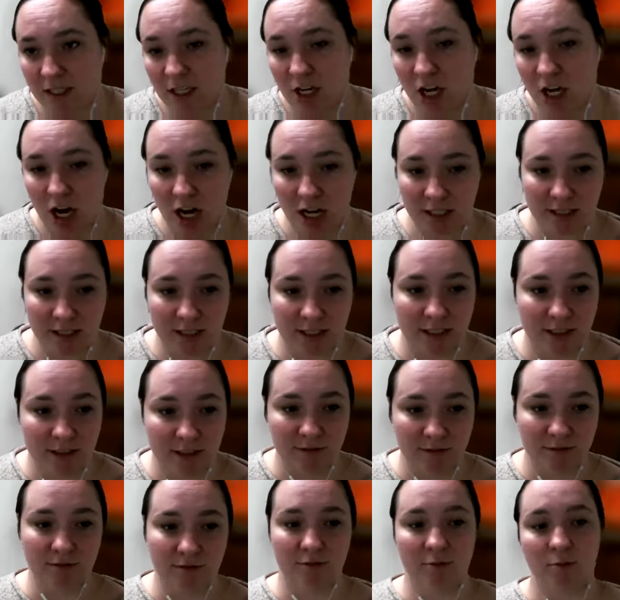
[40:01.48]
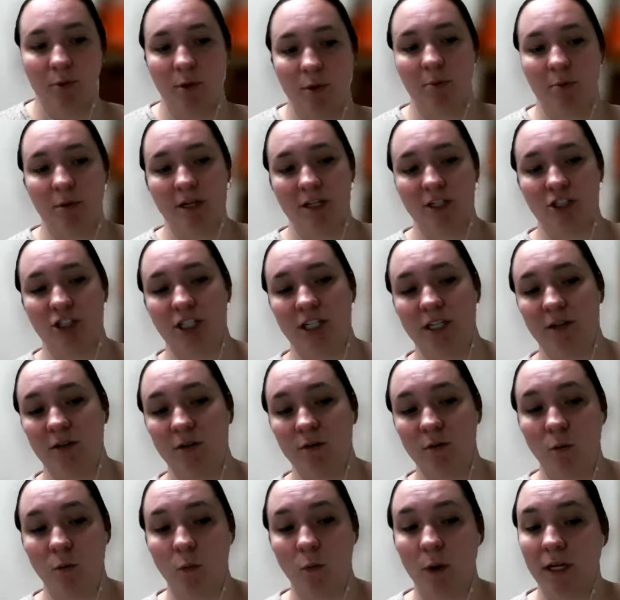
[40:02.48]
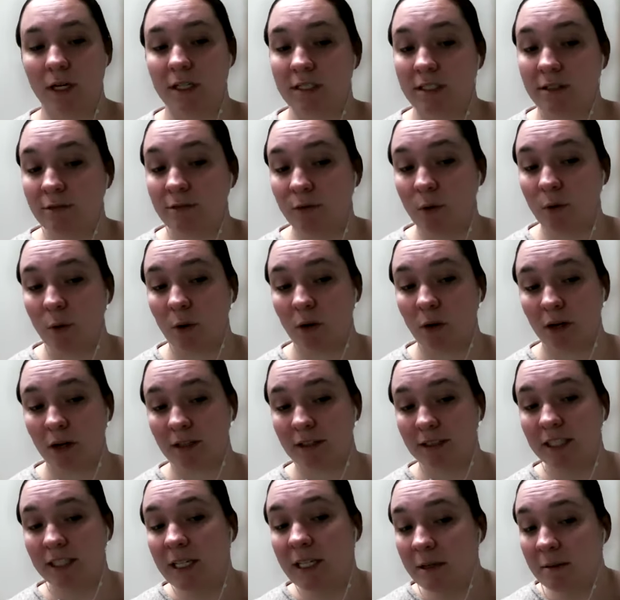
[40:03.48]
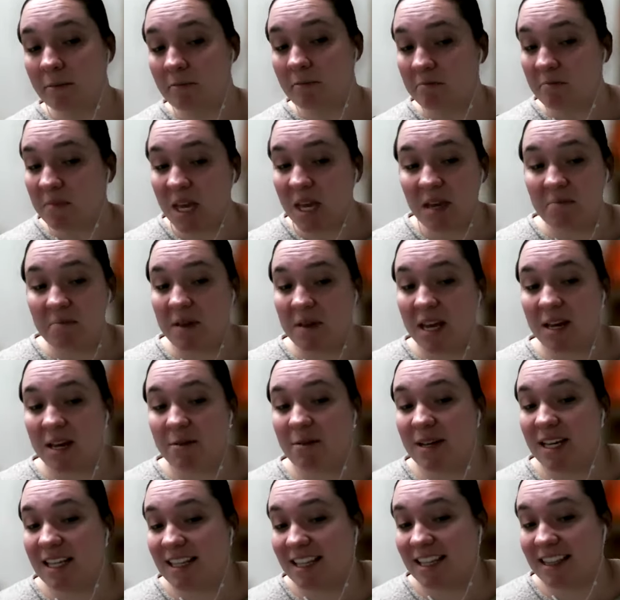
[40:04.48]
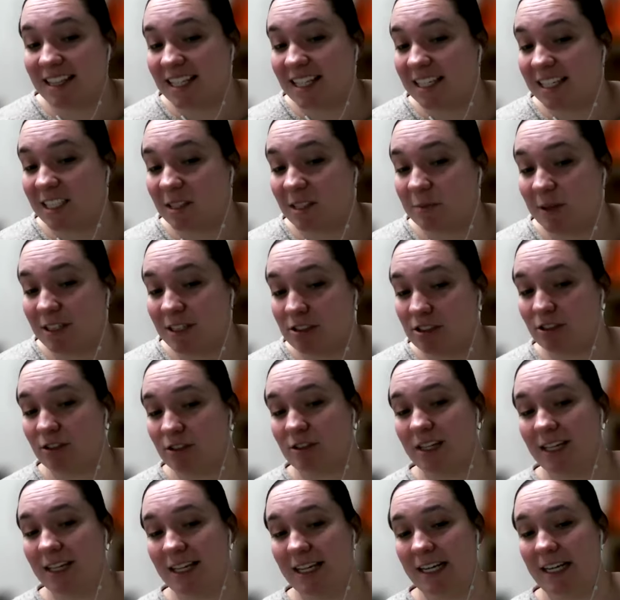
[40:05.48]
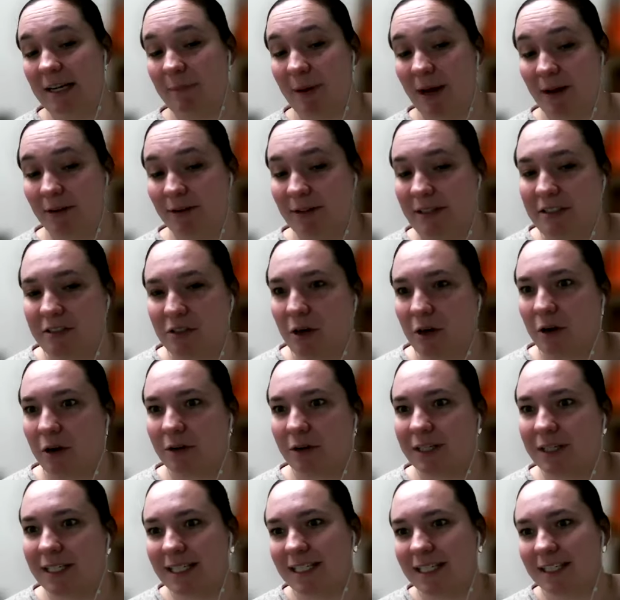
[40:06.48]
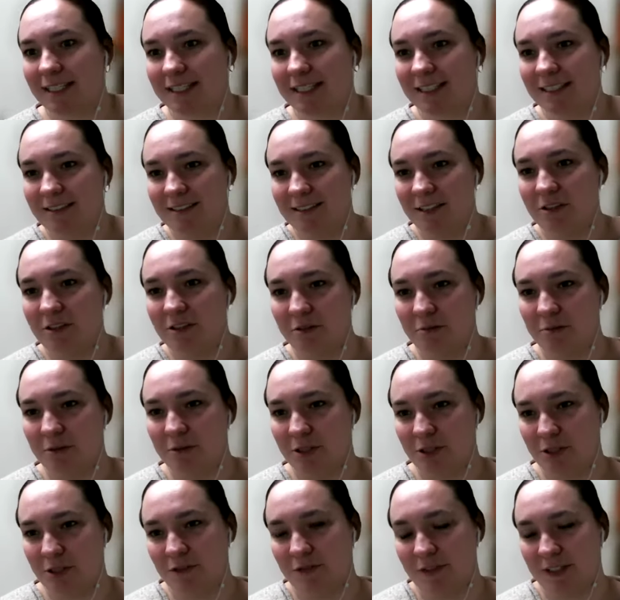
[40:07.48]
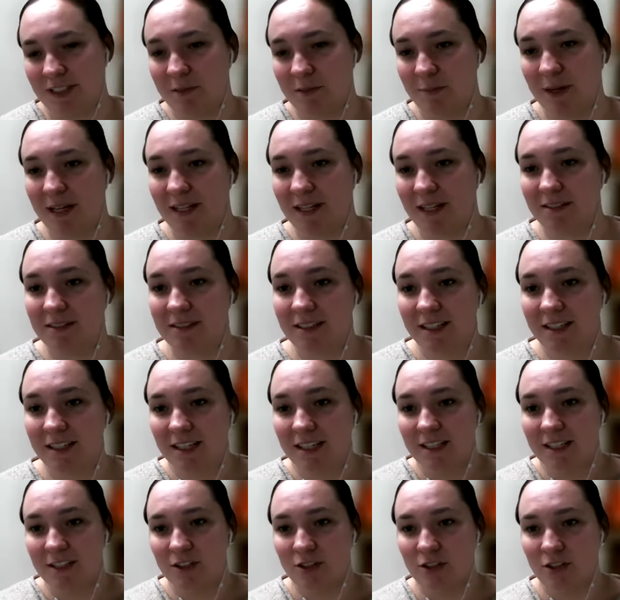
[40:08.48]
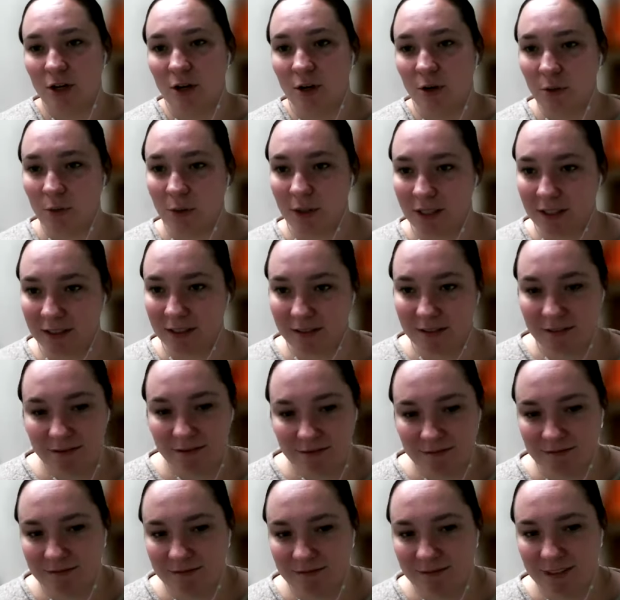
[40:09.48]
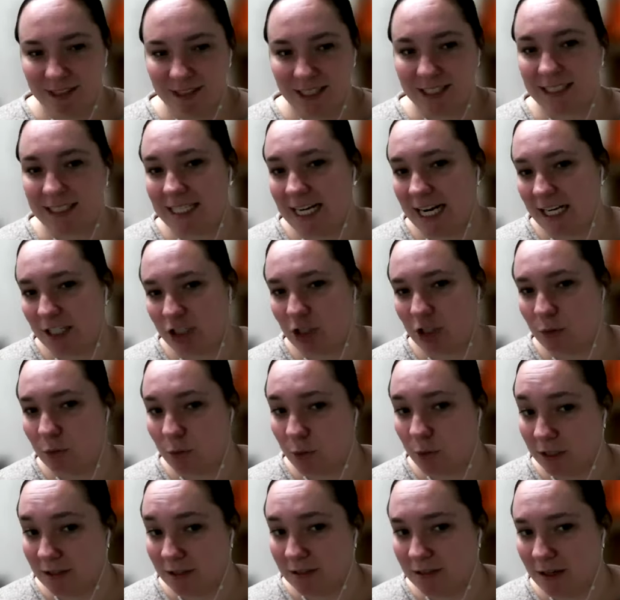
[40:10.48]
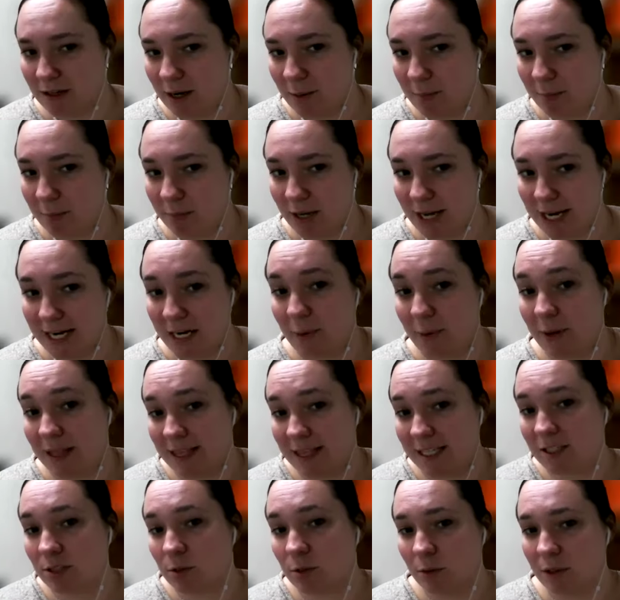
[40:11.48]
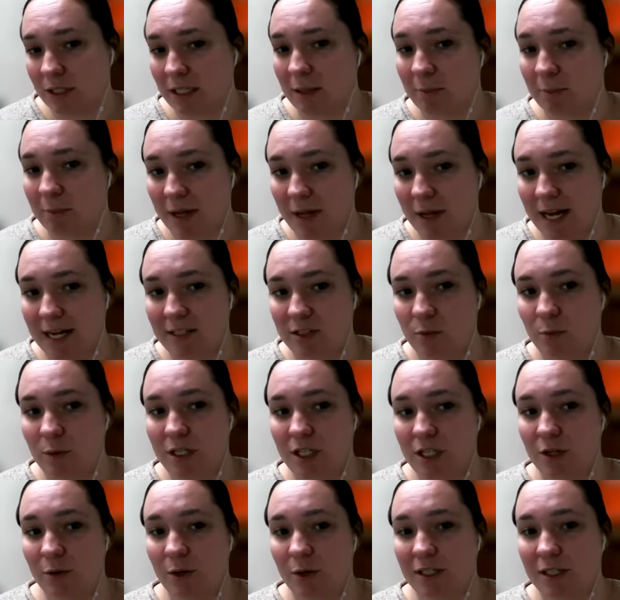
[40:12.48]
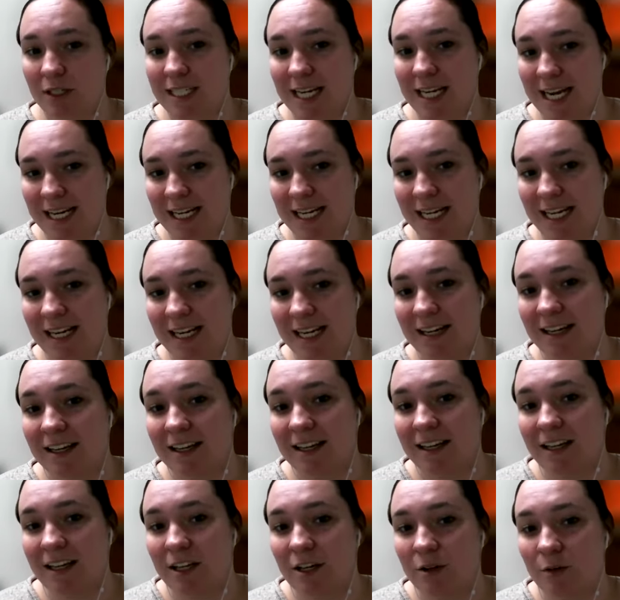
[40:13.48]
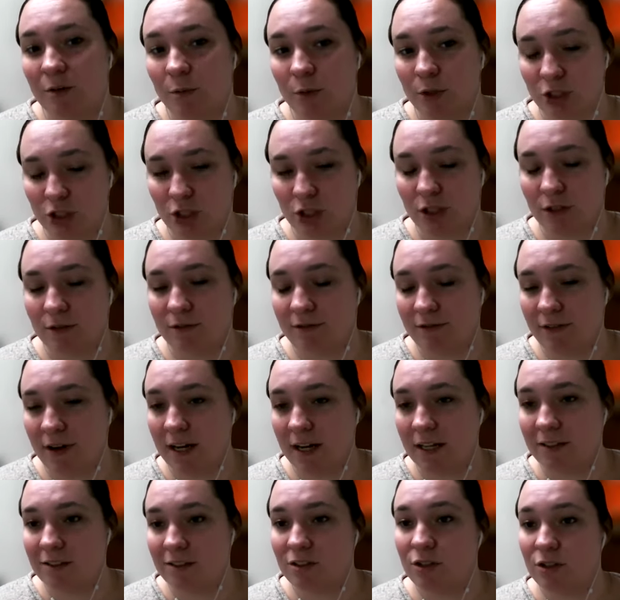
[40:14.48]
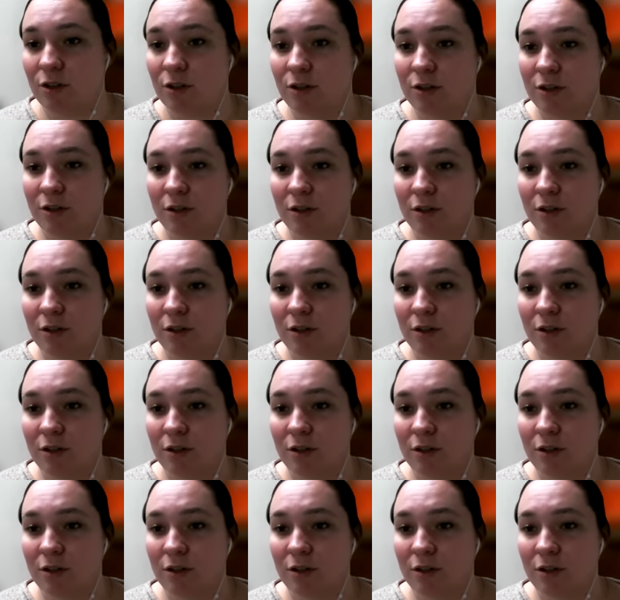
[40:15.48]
cost of replenishing? What is it for? It may be that the expense you're thinking about is already a considered reserve expense, so this statute wouldn't apply anyway. This only applies when you are taking reserve funds